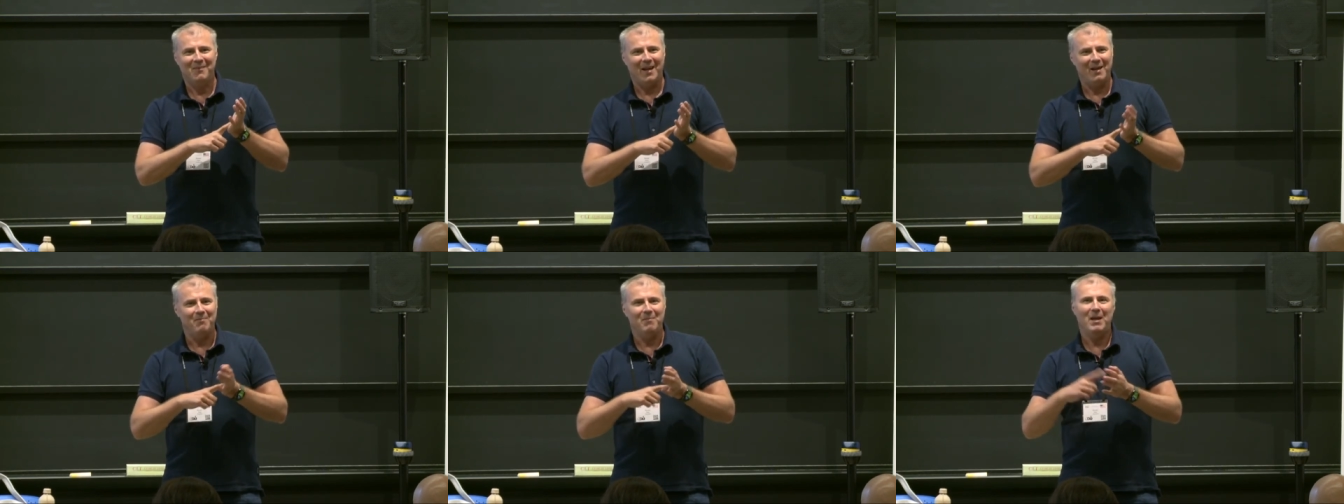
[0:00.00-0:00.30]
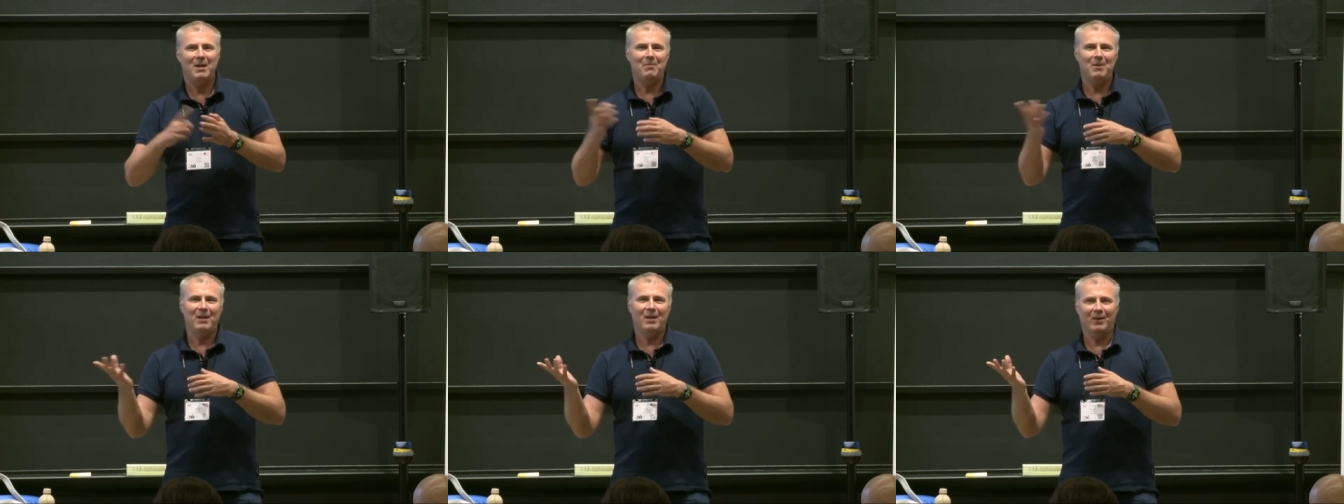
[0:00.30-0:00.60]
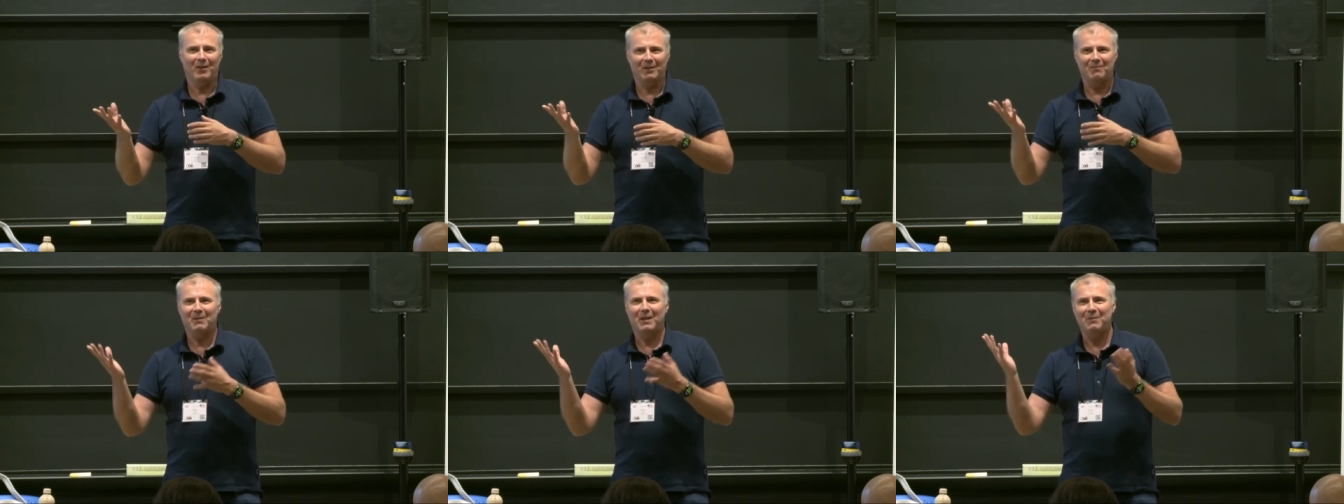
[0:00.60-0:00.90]
And maybe
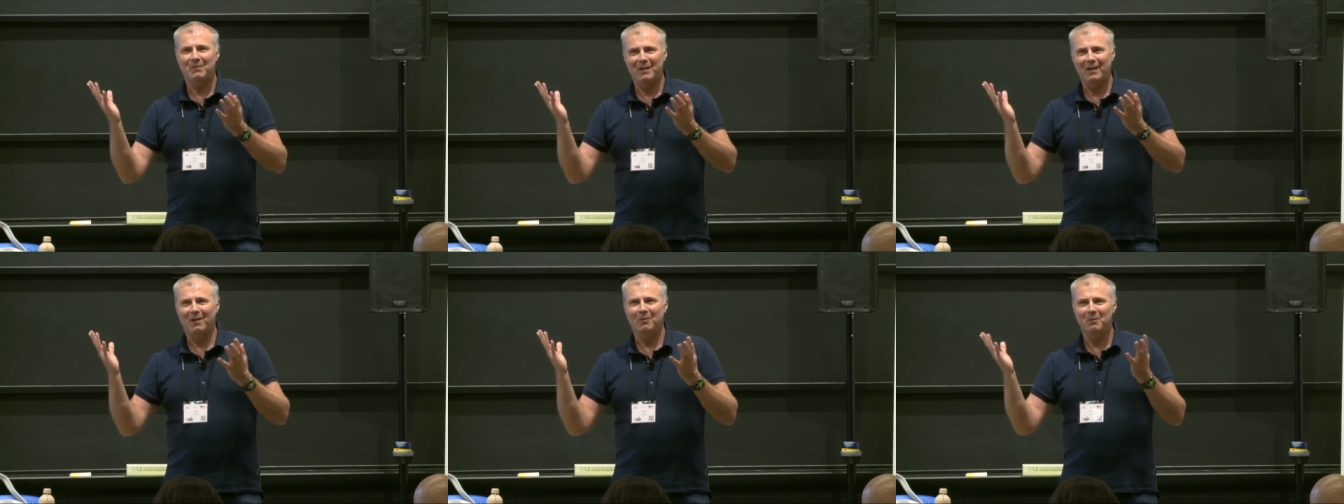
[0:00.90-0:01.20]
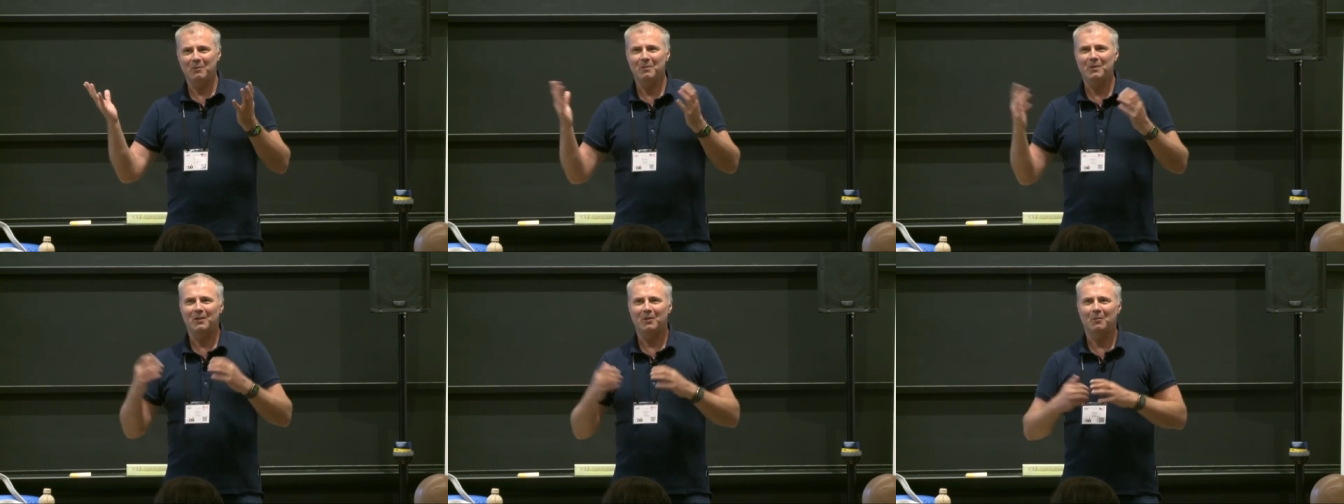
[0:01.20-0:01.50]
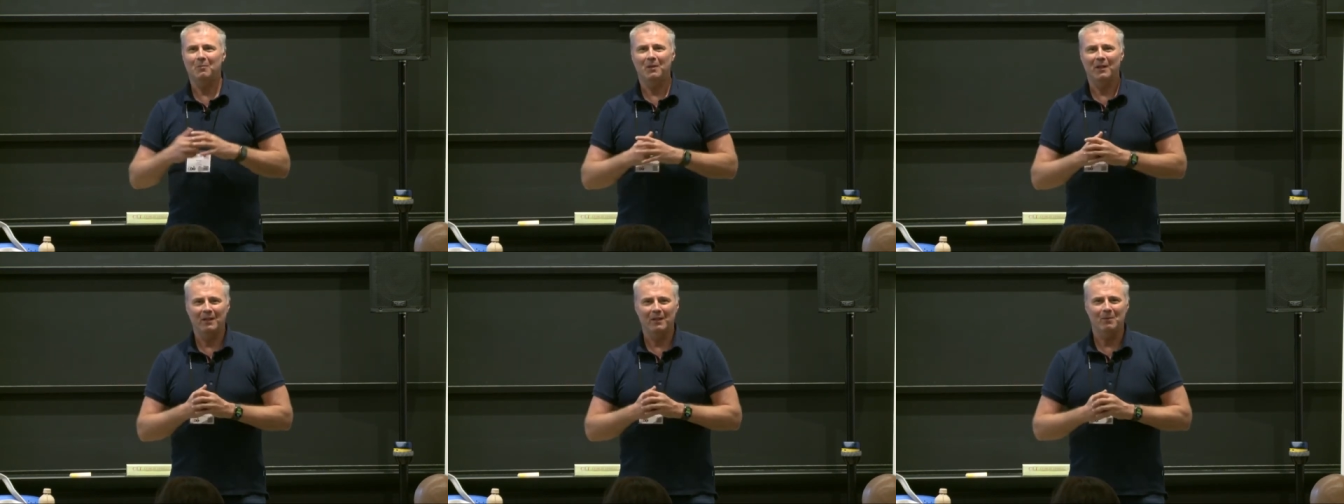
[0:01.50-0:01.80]
not, maybe I would be
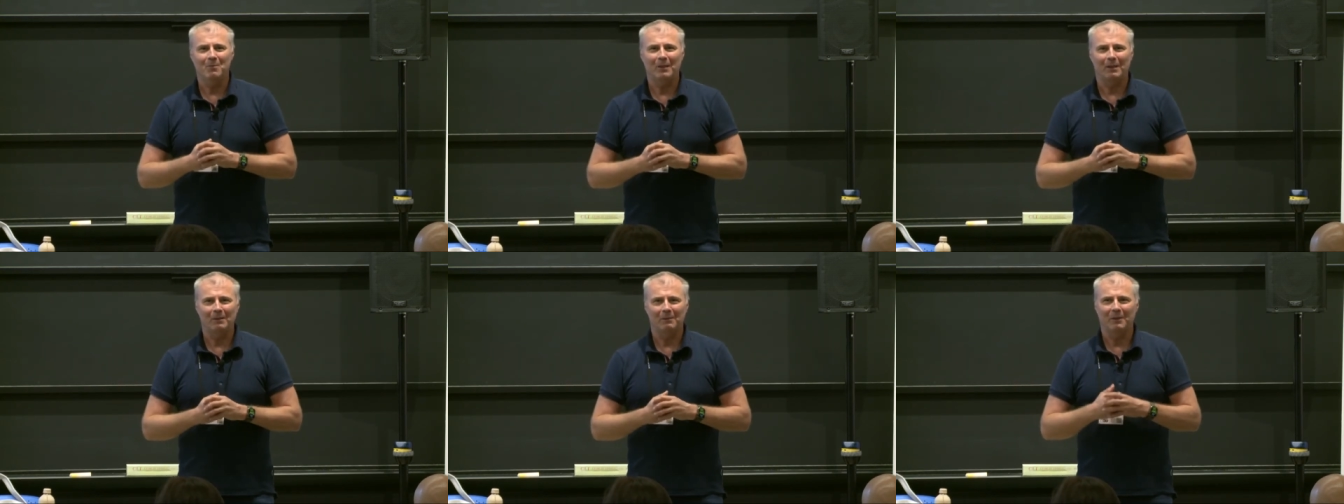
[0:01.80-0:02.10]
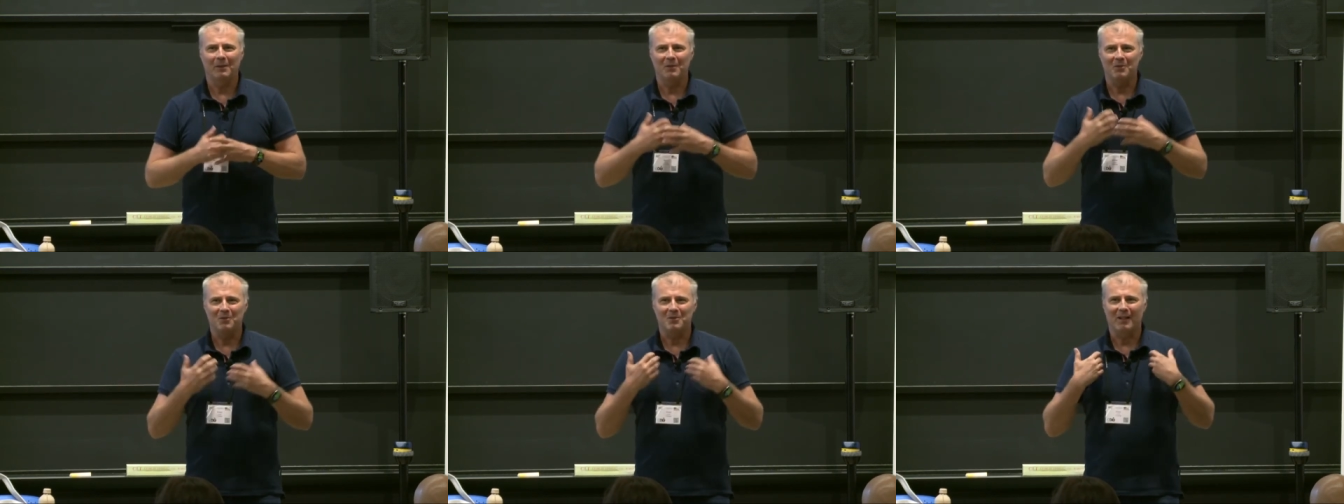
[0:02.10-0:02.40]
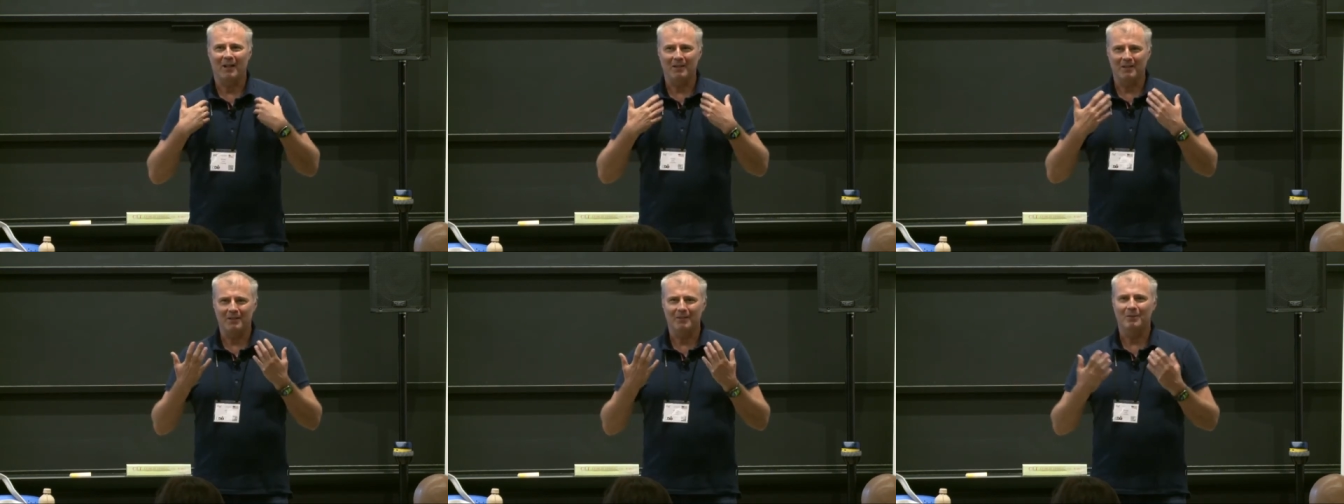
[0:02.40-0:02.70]
completely wrong because
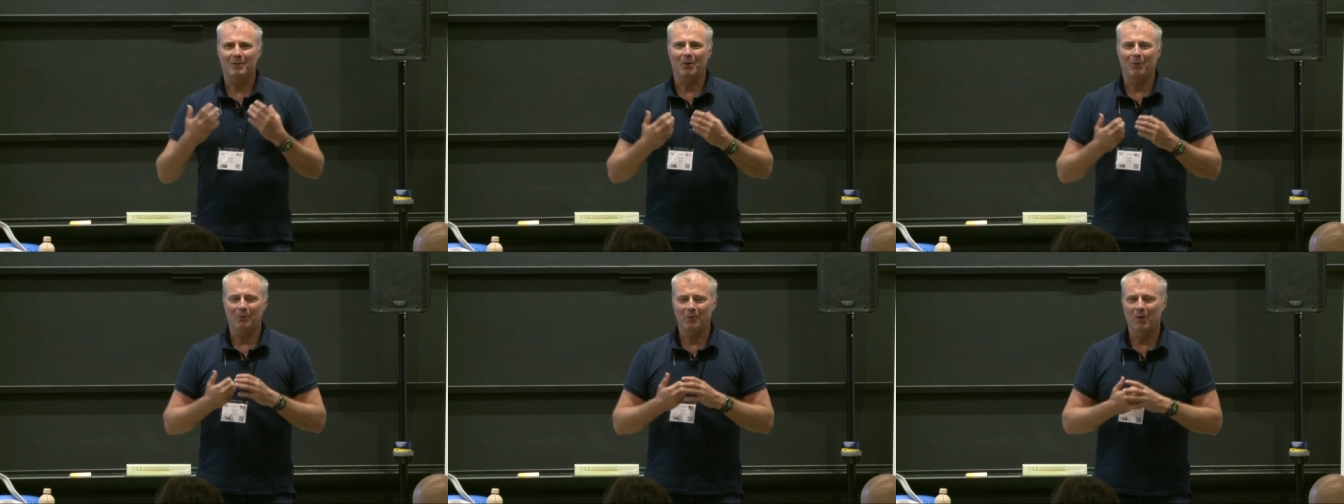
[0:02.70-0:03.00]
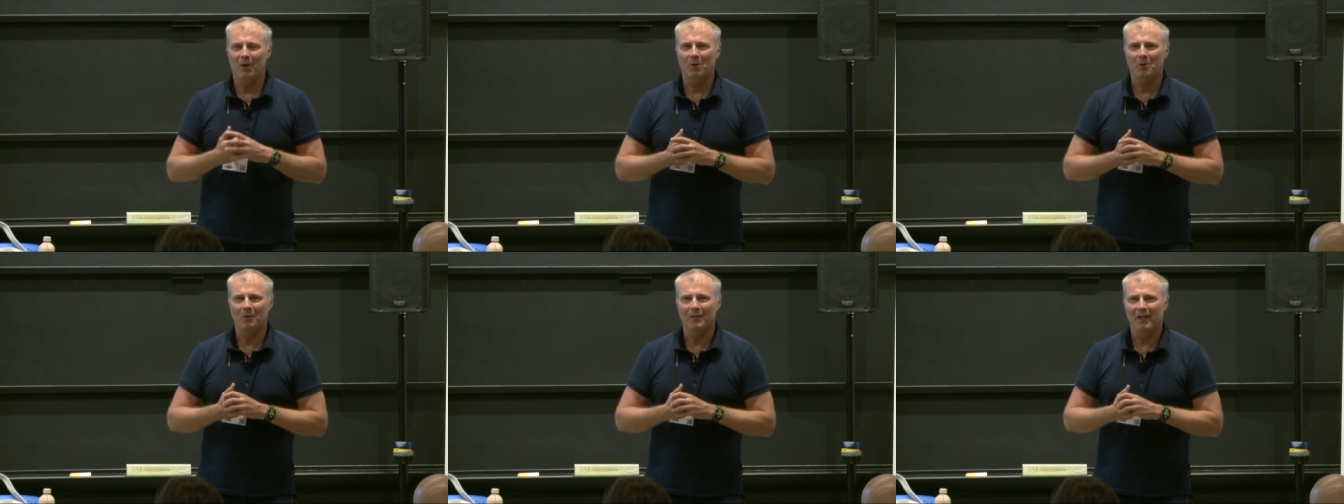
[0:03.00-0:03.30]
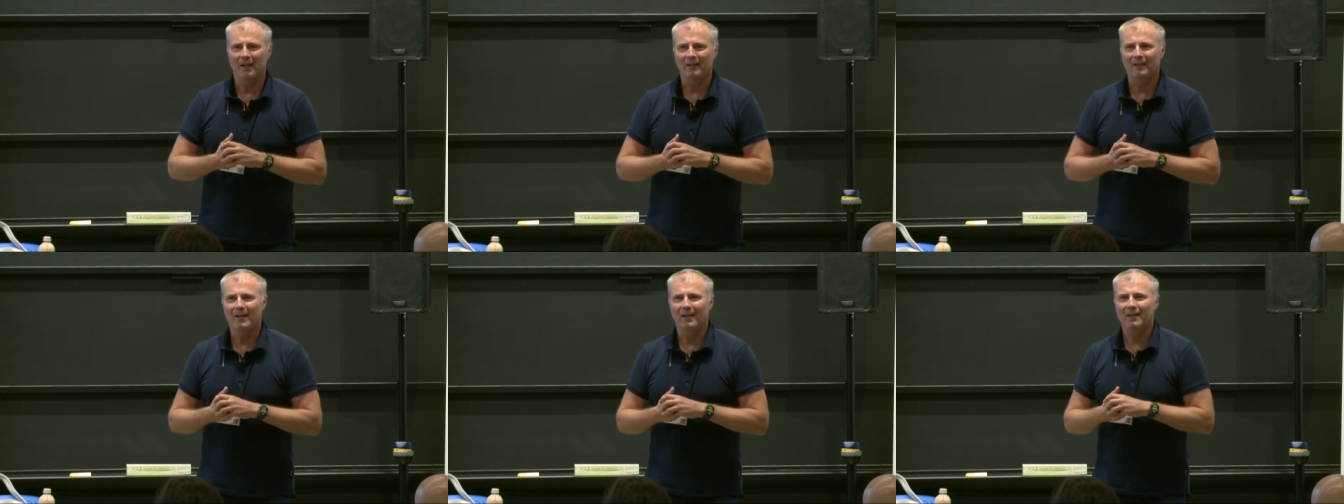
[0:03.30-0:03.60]
I don't know
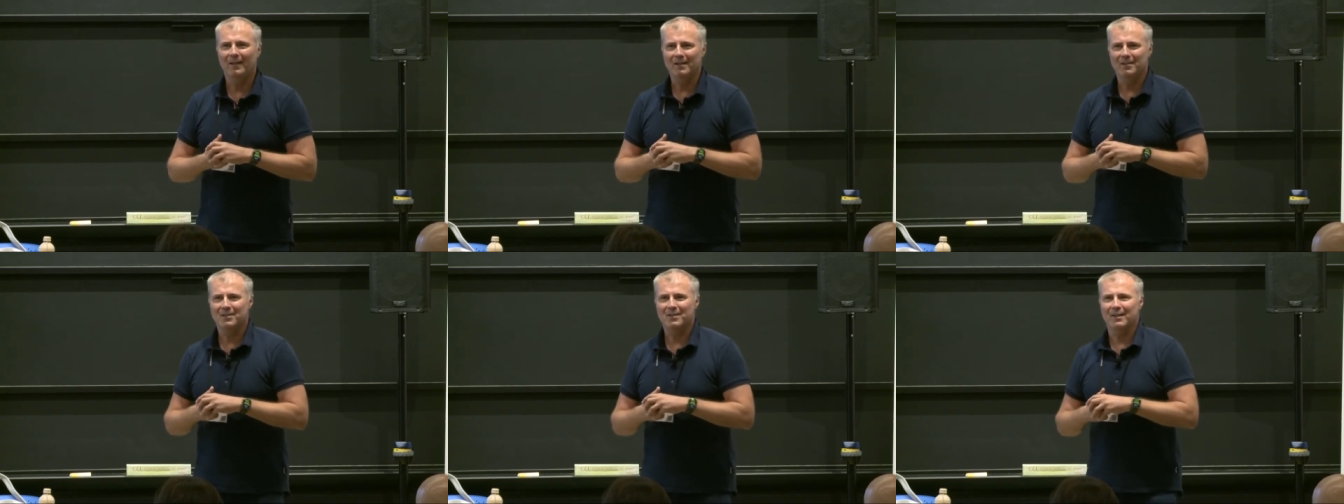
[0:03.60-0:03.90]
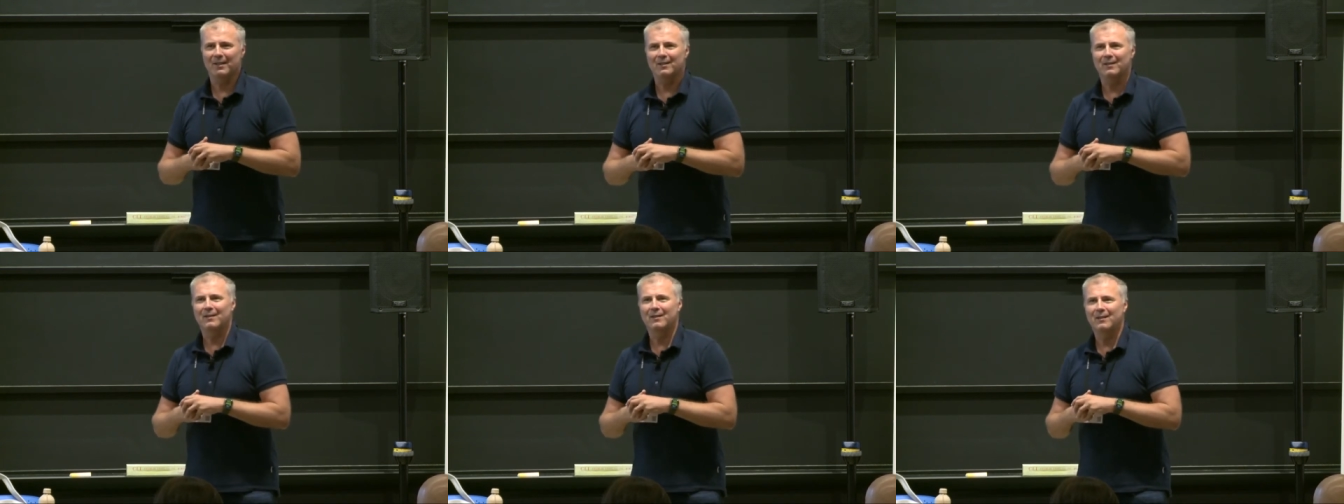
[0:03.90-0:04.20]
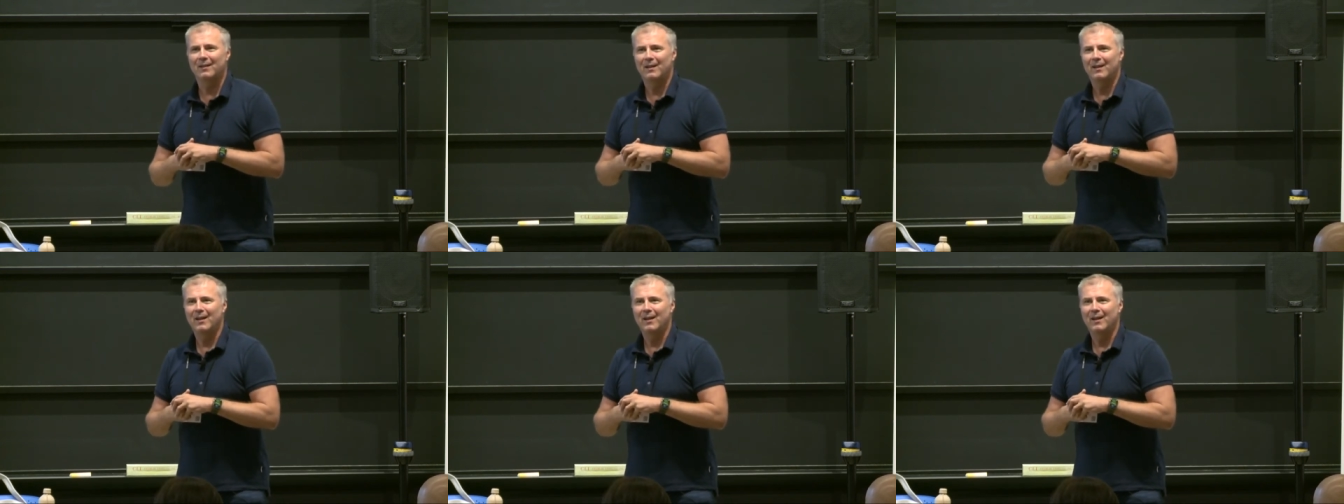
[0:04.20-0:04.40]
that data set.